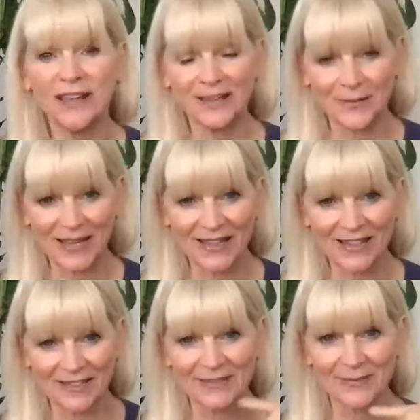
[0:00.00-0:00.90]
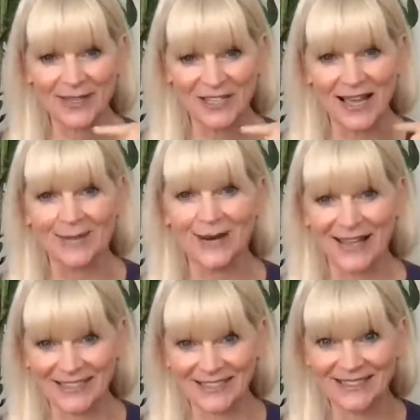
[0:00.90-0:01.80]
they're telling me this is my
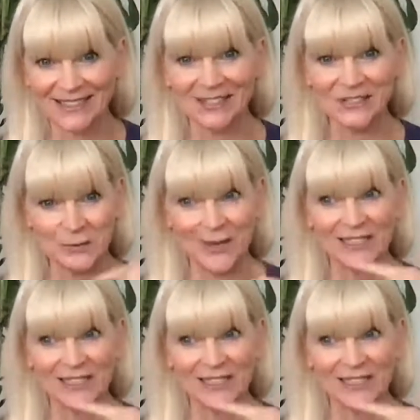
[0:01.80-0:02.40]
job and I just need